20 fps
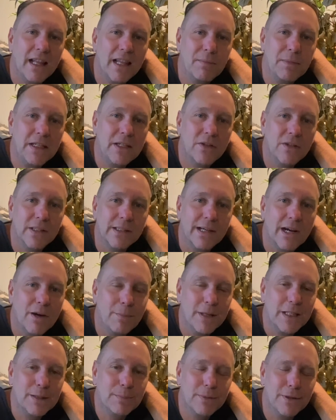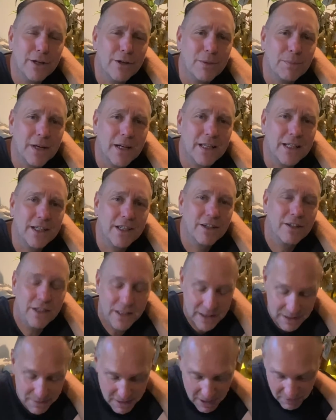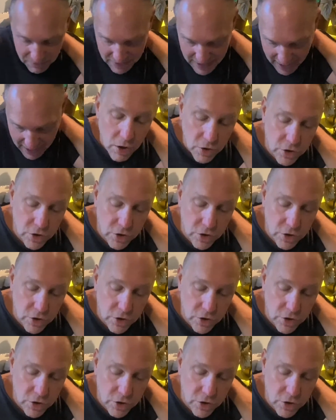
Let me know in the comments below. I'm kind of curious about that.